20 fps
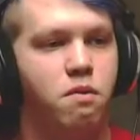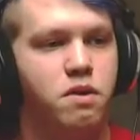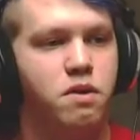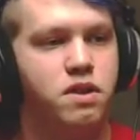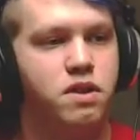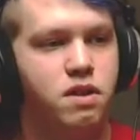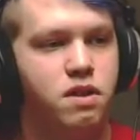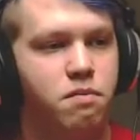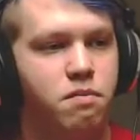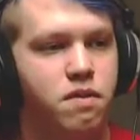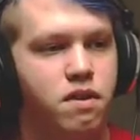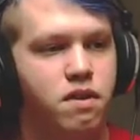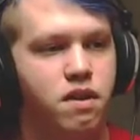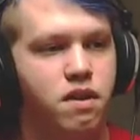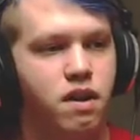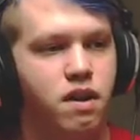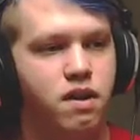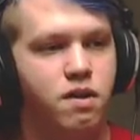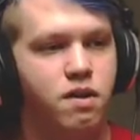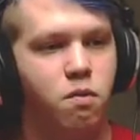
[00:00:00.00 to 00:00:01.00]
with something
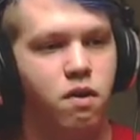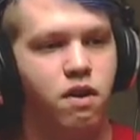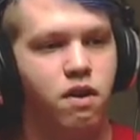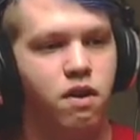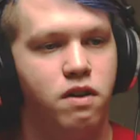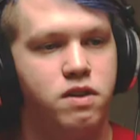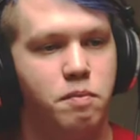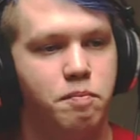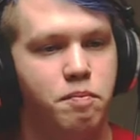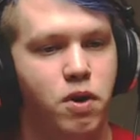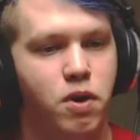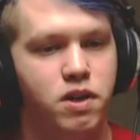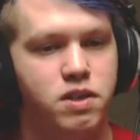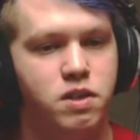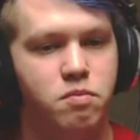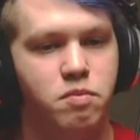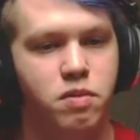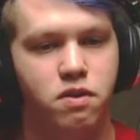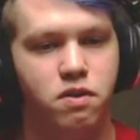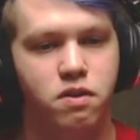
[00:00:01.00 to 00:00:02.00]
like to where it's a
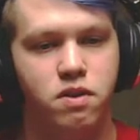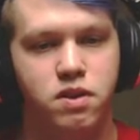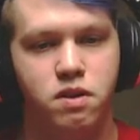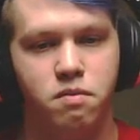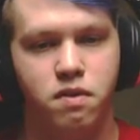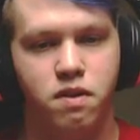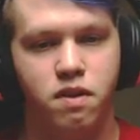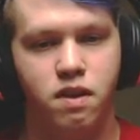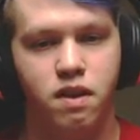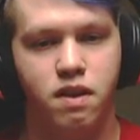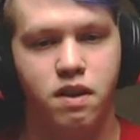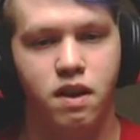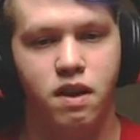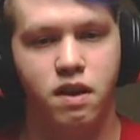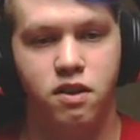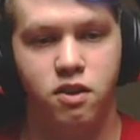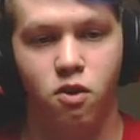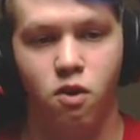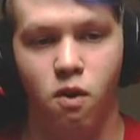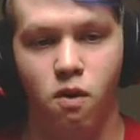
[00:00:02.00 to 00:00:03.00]
budget build or something like that,
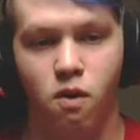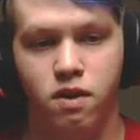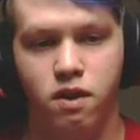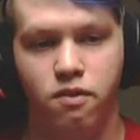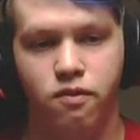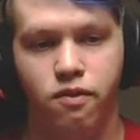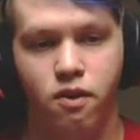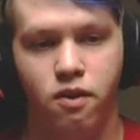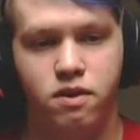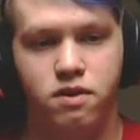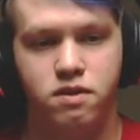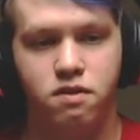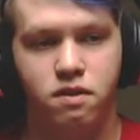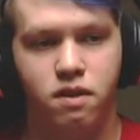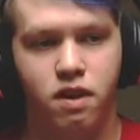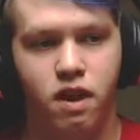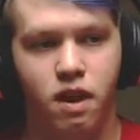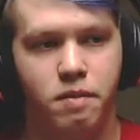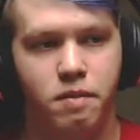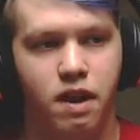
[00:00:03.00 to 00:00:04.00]
and you're only focused
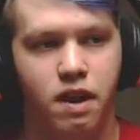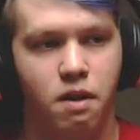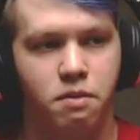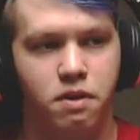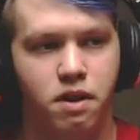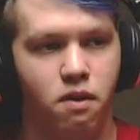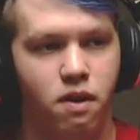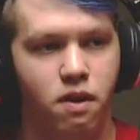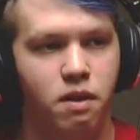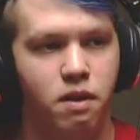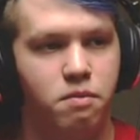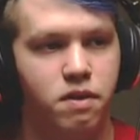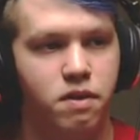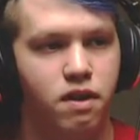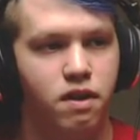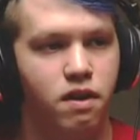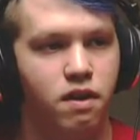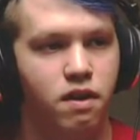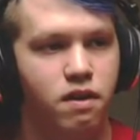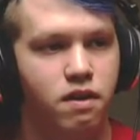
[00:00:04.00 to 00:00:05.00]
on gaming, I would go
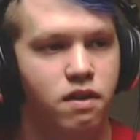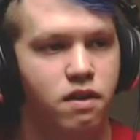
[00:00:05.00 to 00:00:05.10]
AMD.